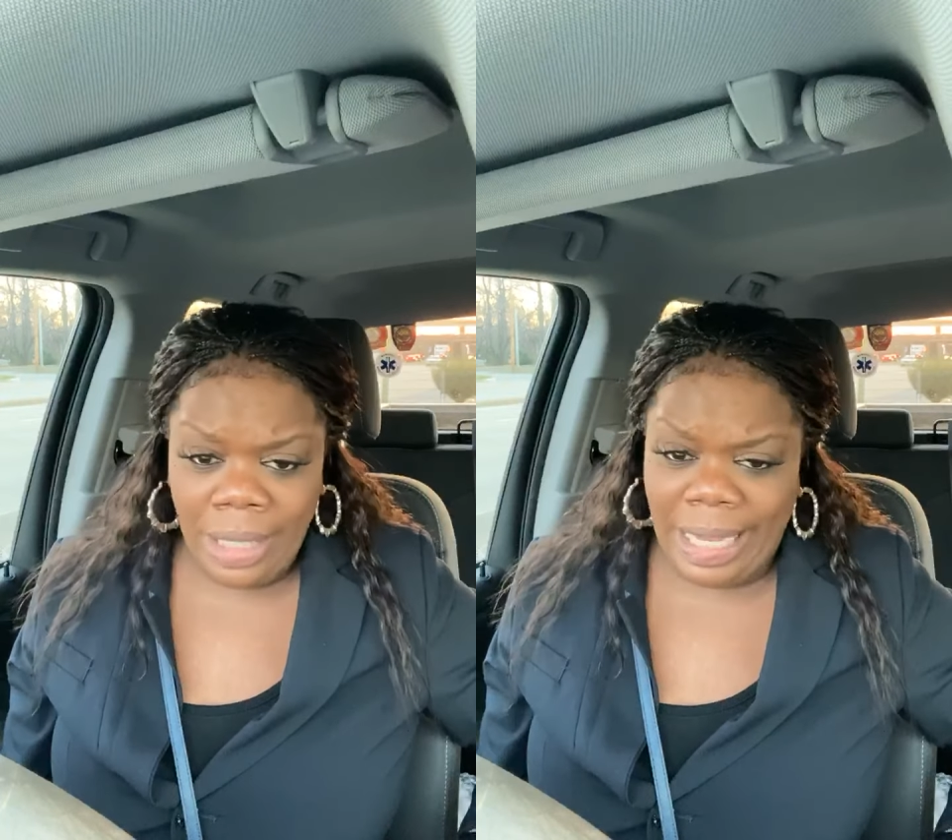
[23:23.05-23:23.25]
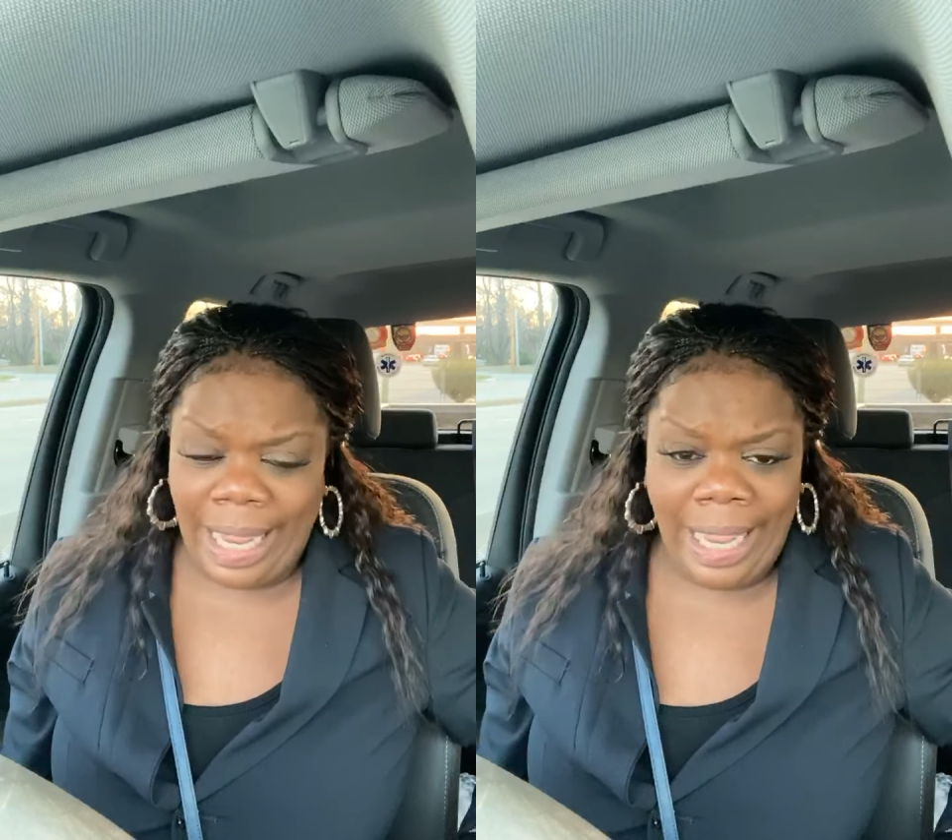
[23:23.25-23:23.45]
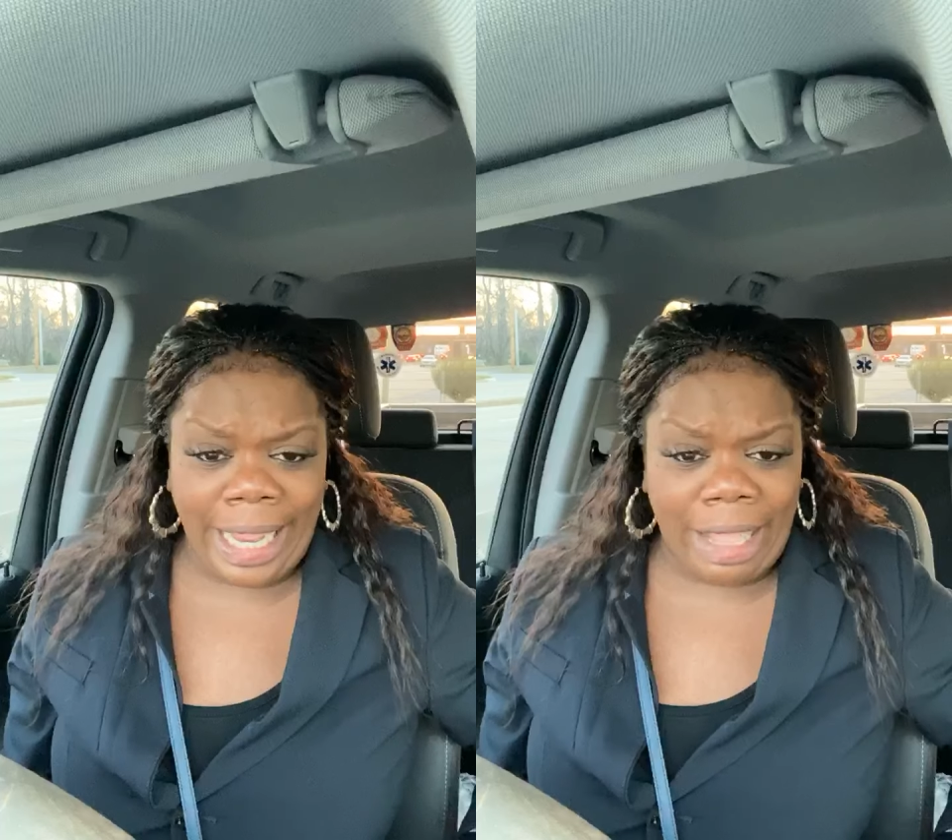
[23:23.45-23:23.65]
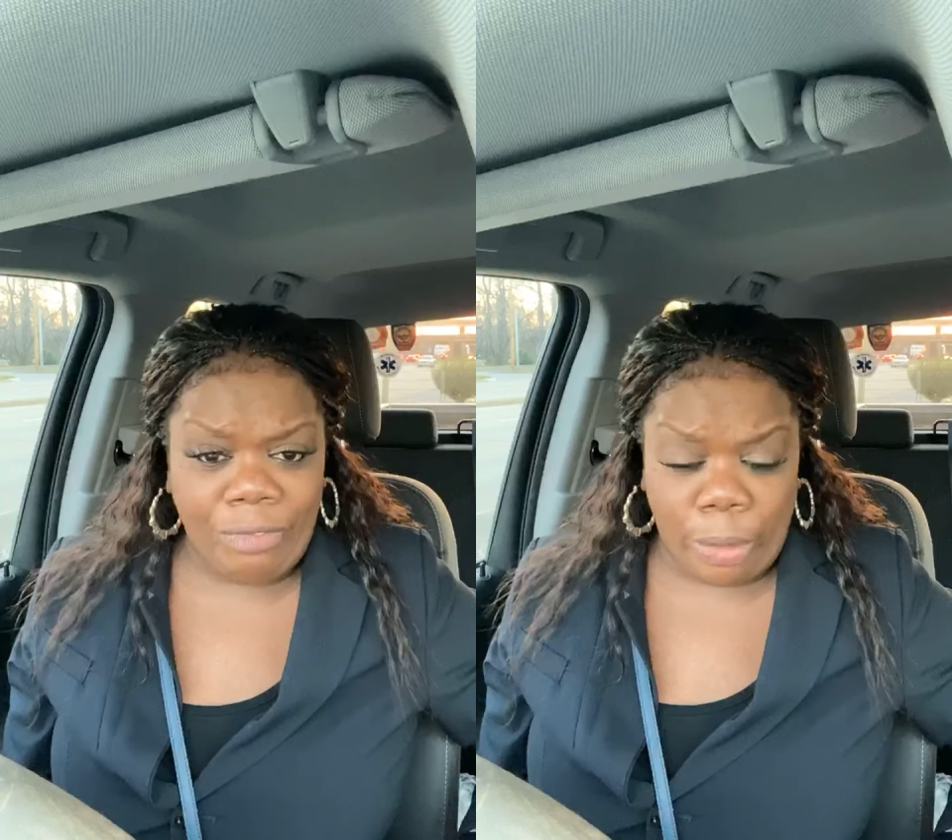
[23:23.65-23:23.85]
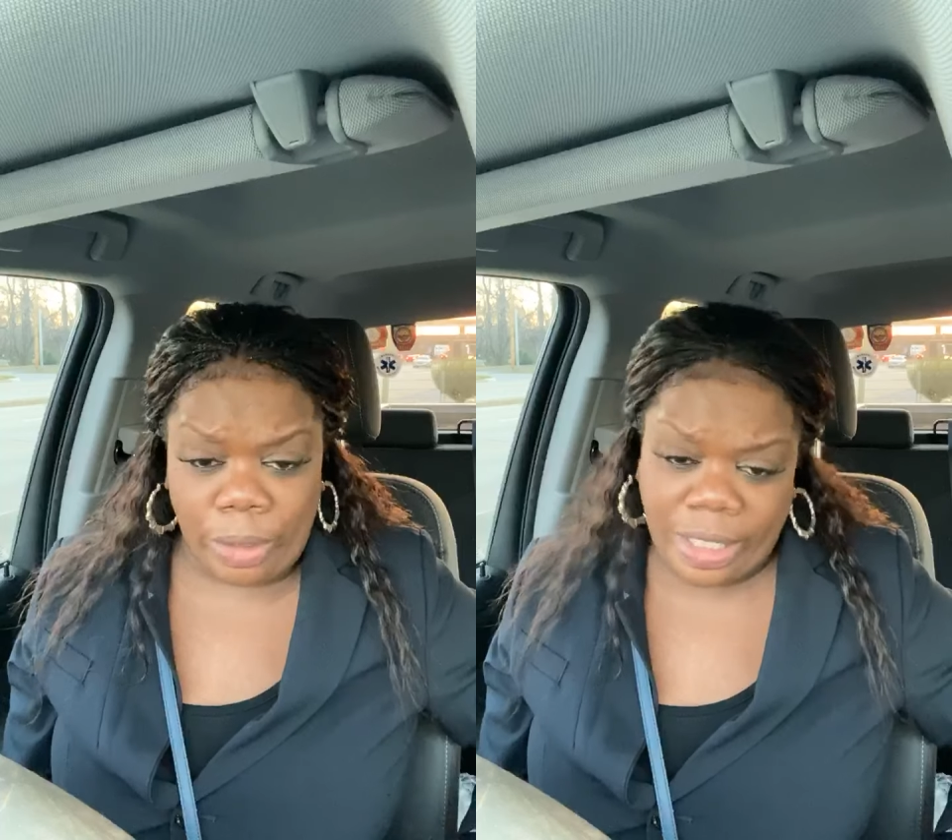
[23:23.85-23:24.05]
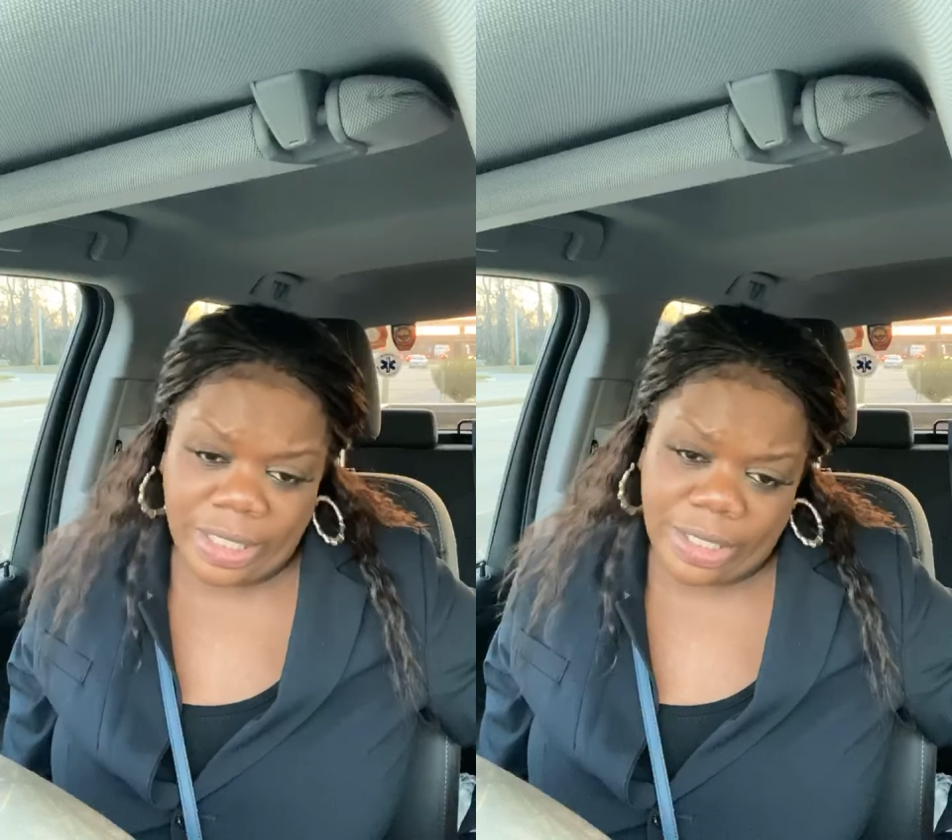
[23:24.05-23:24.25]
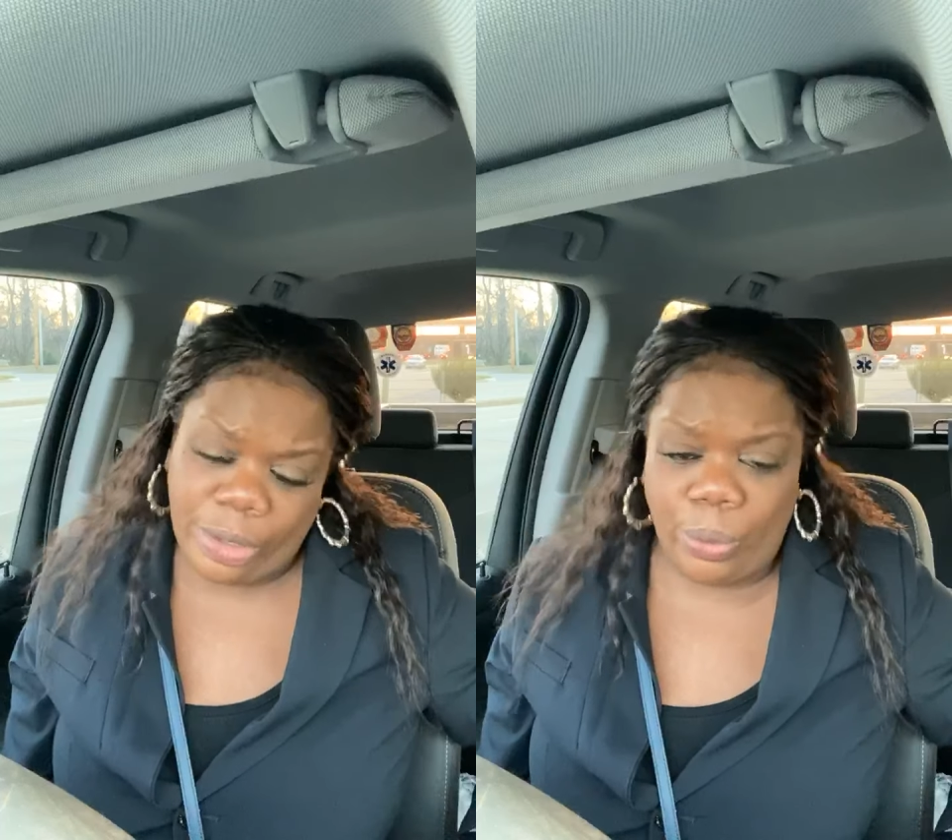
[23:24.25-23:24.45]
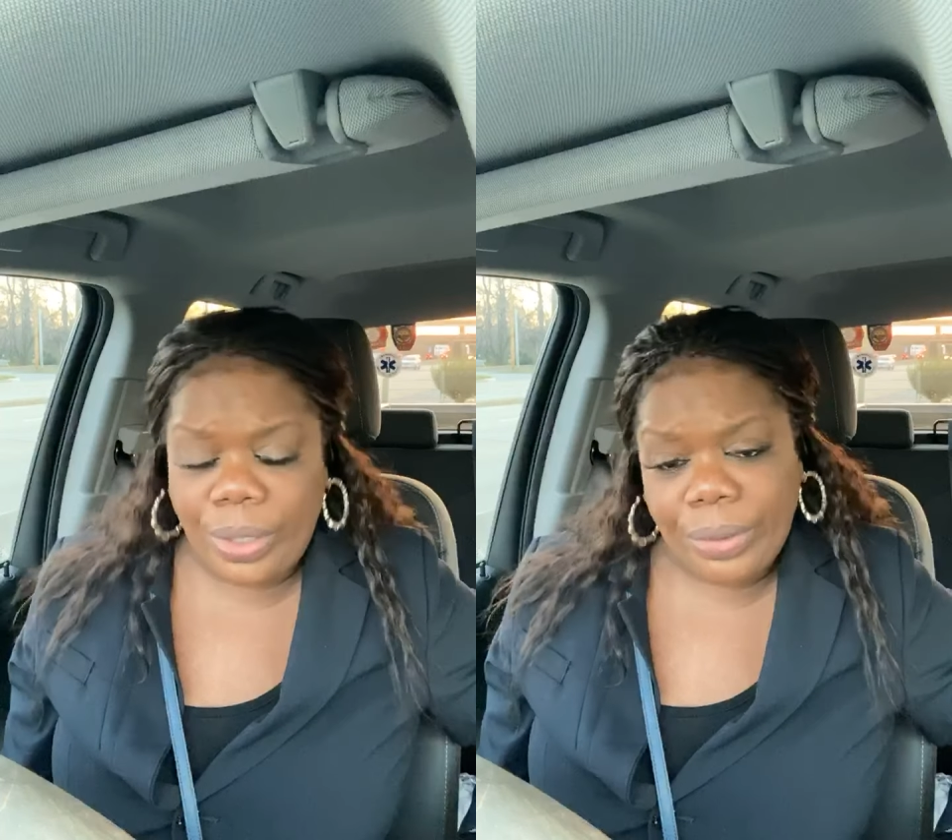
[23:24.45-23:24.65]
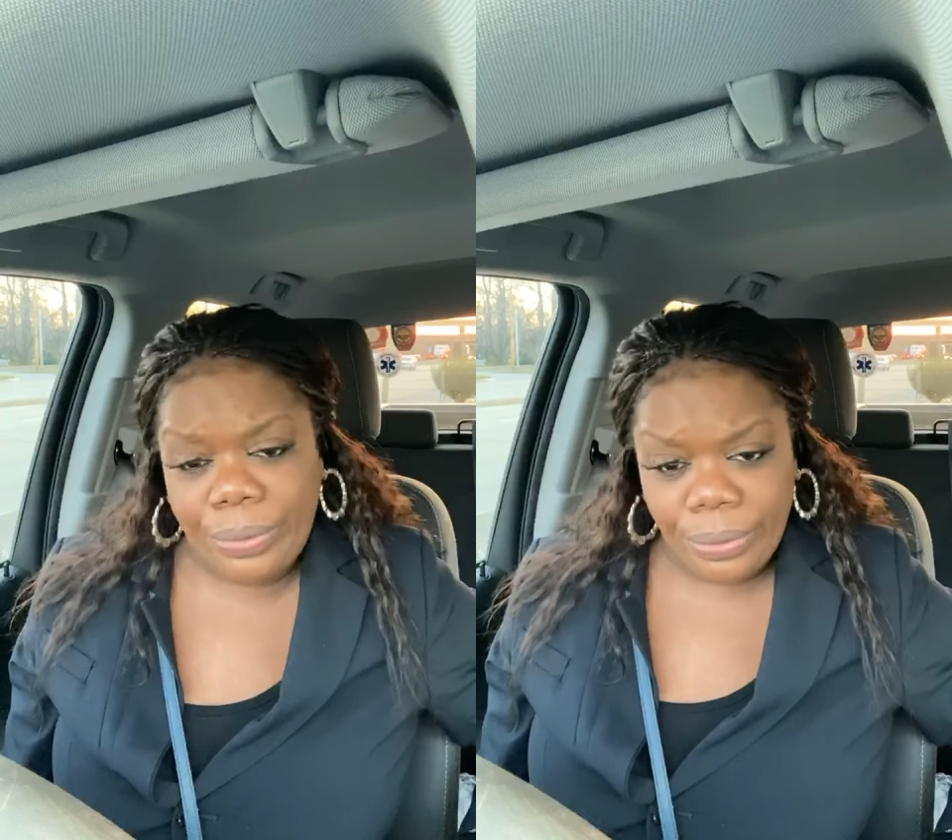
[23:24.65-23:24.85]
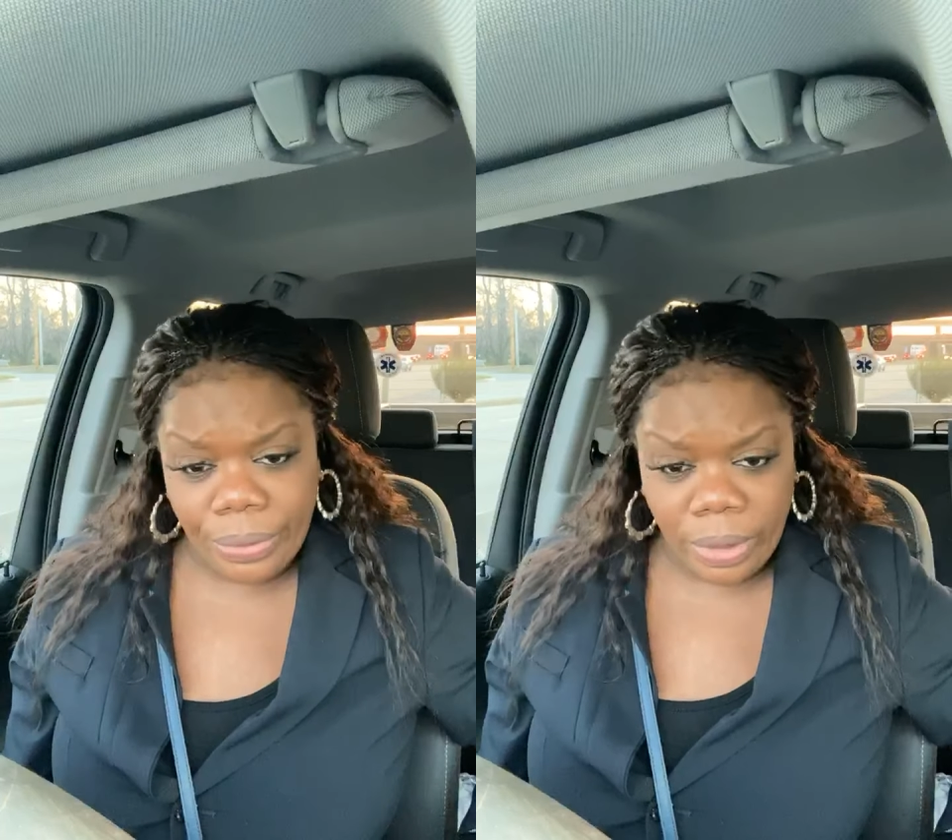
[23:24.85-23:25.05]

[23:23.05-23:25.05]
that have her against her will,